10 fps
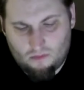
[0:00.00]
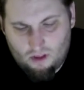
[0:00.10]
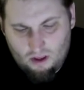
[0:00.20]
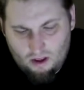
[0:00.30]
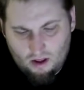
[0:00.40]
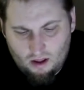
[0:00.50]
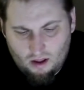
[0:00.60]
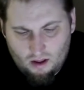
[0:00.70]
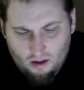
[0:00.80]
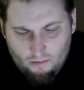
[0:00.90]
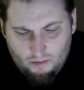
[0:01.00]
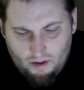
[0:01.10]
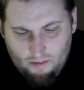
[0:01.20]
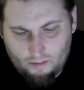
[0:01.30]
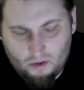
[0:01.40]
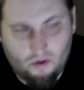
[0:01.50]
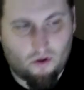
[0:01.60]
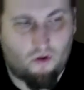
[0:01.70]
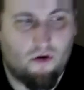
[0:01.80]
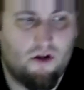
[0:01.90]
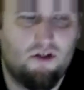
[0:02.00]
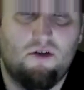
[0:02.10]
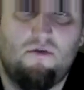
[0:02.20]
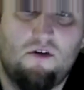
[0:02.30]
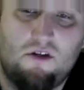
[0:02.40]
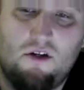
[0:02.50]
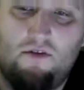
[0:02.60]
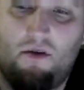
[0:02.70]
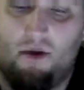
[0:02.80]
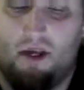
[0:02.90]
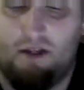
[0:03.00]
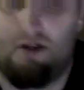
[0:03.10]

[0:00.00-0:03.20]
The baby blue and orange version of him, I guess